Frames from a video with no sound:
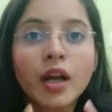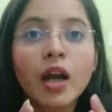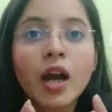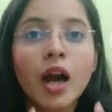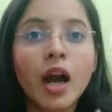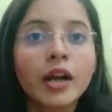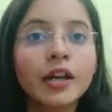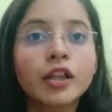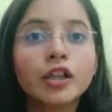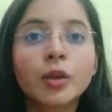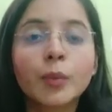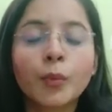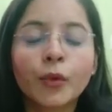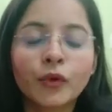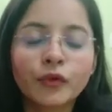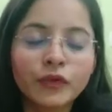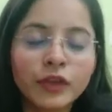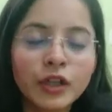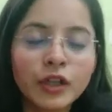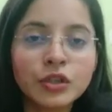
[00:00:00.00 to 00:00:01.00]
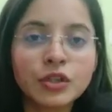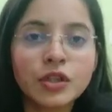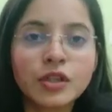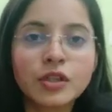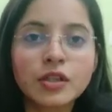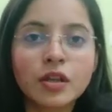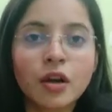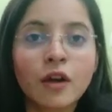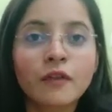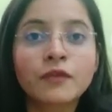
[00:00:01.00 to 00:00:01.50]
under the
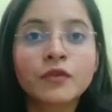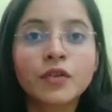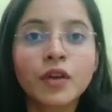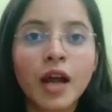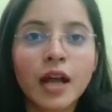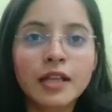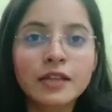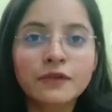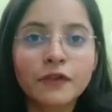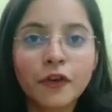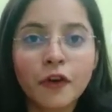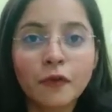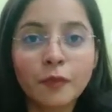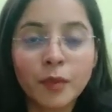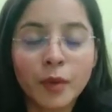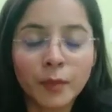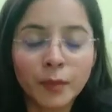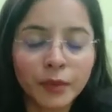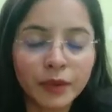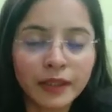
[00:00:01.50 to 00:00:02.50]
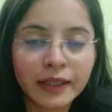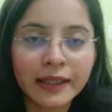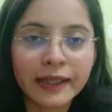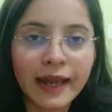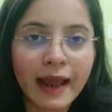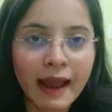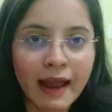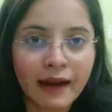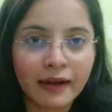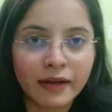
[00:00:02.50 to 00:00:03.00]
provisions of Transfer of Property
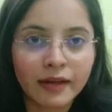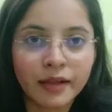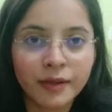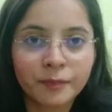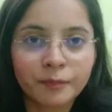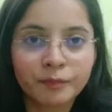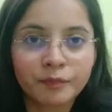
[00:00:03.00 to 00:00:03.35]
Act.